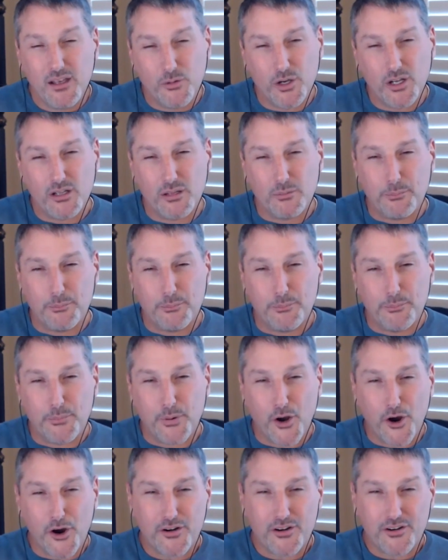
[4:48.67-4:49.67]
well,
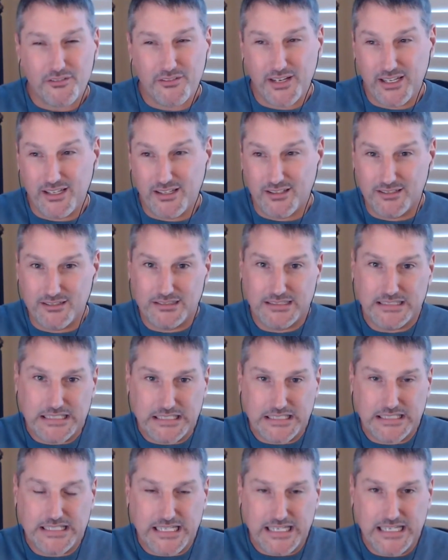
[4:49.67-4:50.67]
partnering
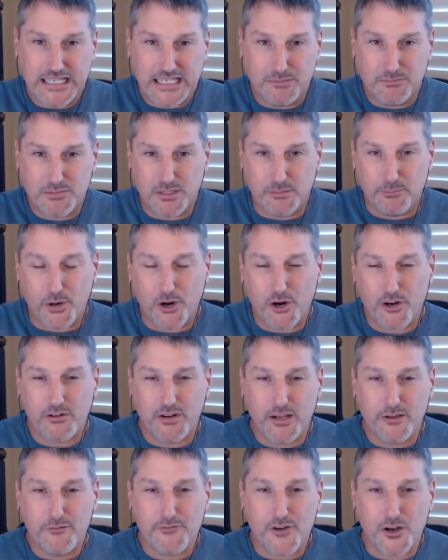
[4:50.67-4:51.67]
teams and
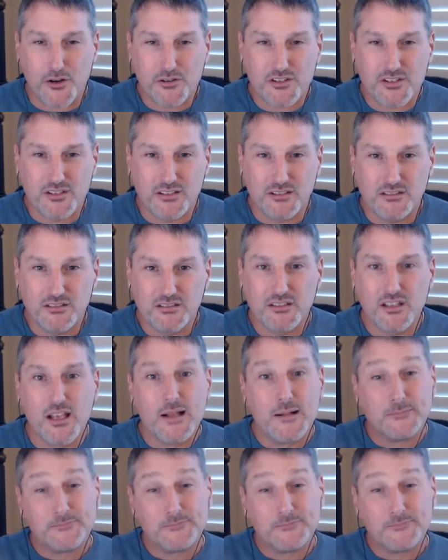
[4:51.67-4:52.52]
partnering functions,